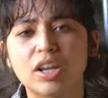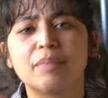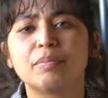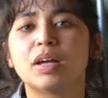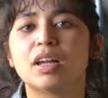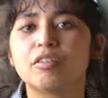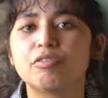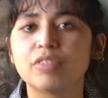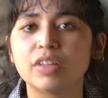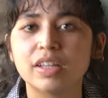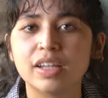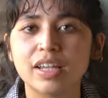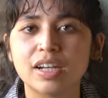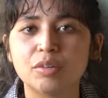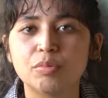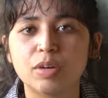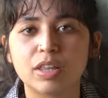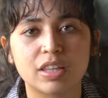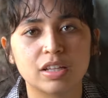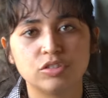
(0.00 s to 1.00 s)
I'm not
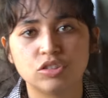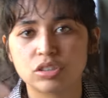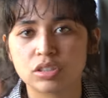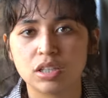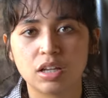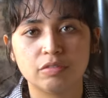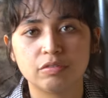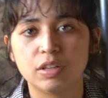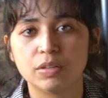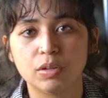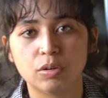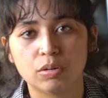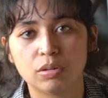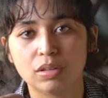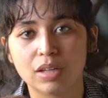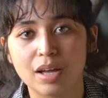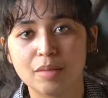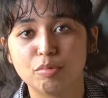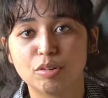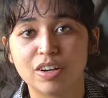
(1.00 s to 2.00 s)
affiliated with. I just love the local
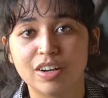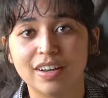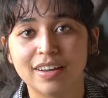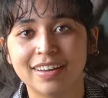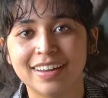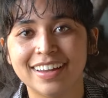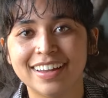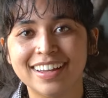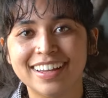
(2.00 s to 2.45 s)
library.